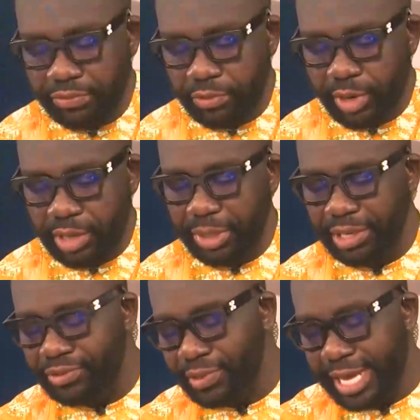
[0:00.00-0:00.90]
We've already been
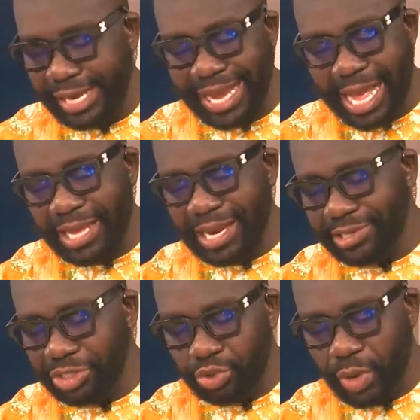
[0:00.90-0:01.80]
into that.
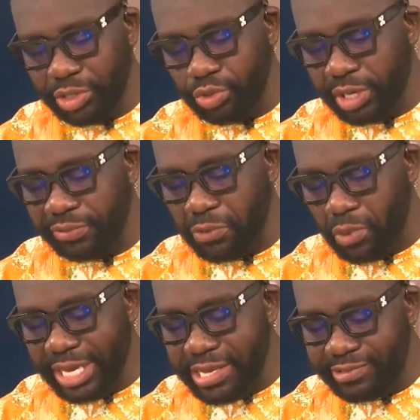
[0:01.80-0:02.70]
Election
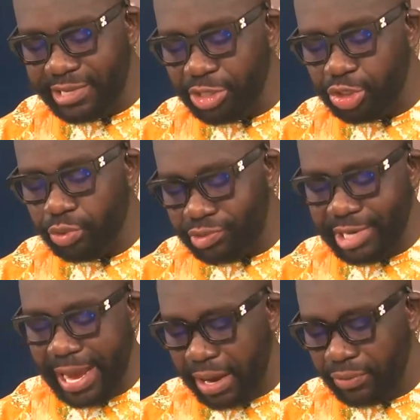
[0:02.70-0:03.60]
2024, EC shoots
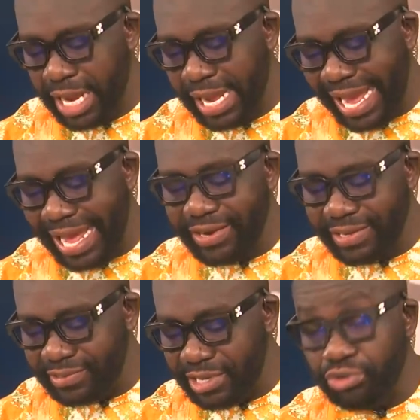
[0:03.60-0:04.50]
down
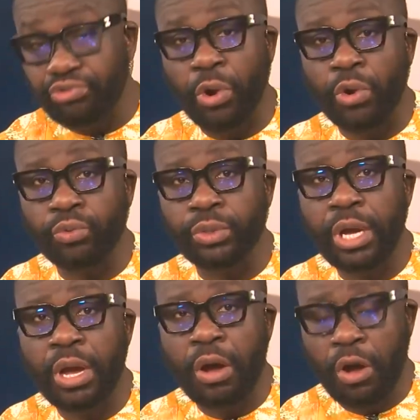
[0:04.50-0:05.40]
NDC drone
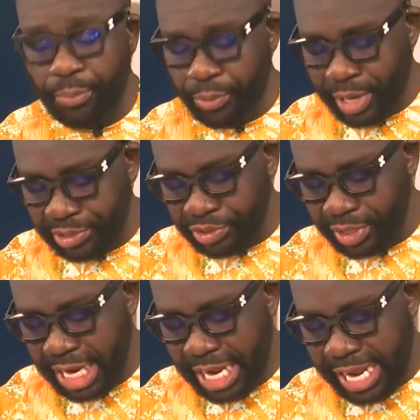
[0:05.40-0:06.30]

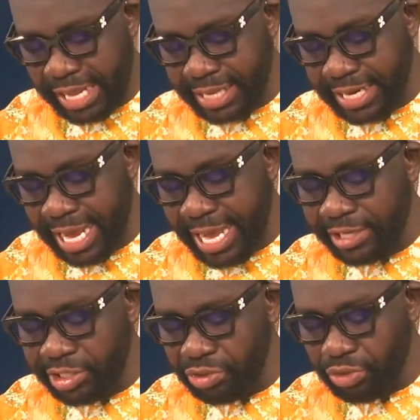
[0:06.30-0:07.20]
operation. And then AG